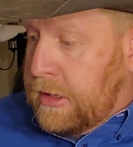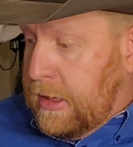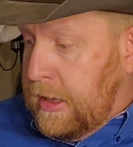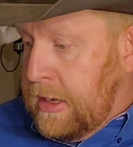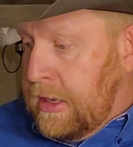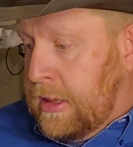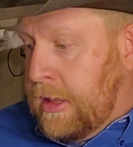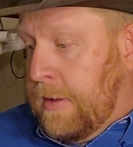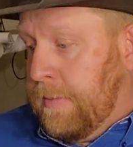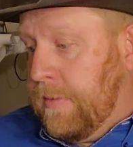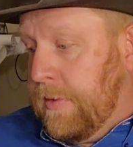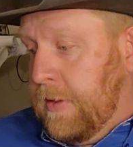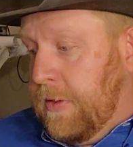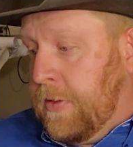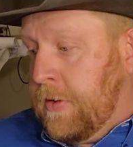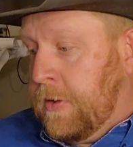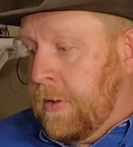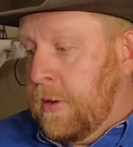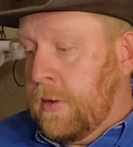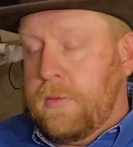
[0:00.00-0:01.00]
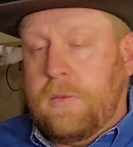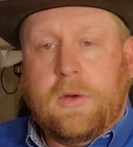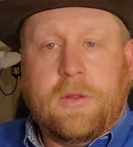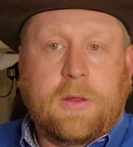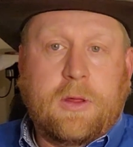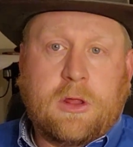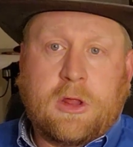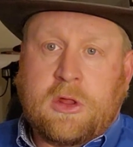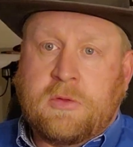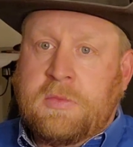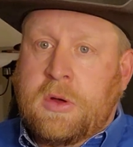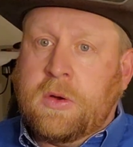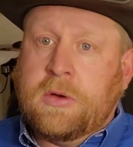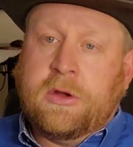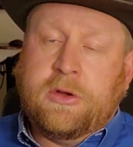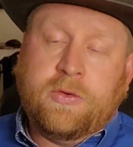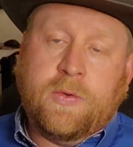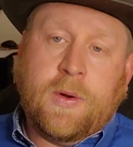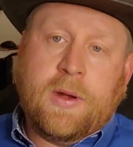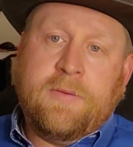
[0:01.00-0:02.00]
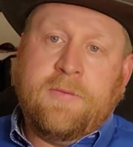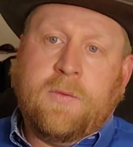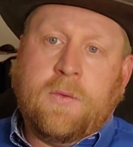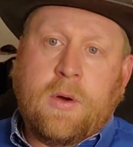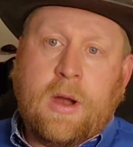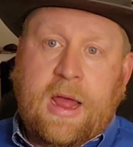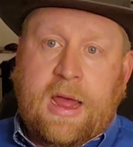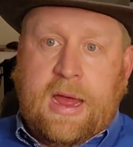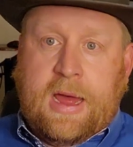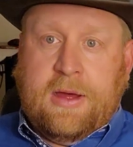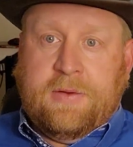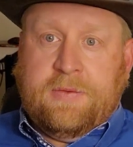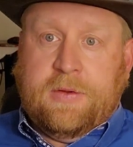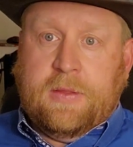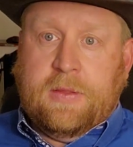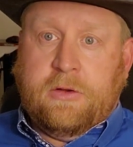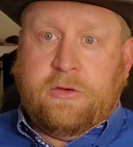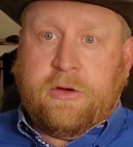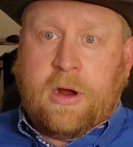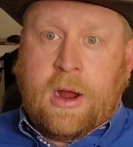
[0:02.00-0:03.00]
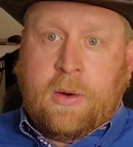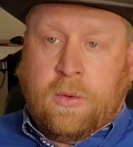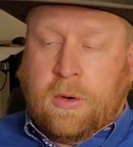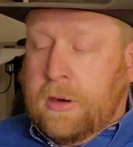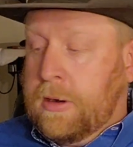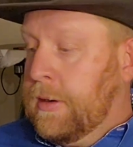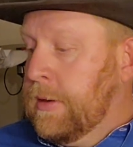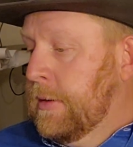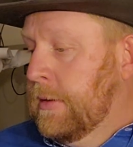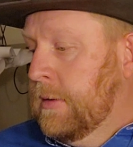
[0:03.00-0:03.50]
ends up in 3rd with a smoking 24.5 in the dry work.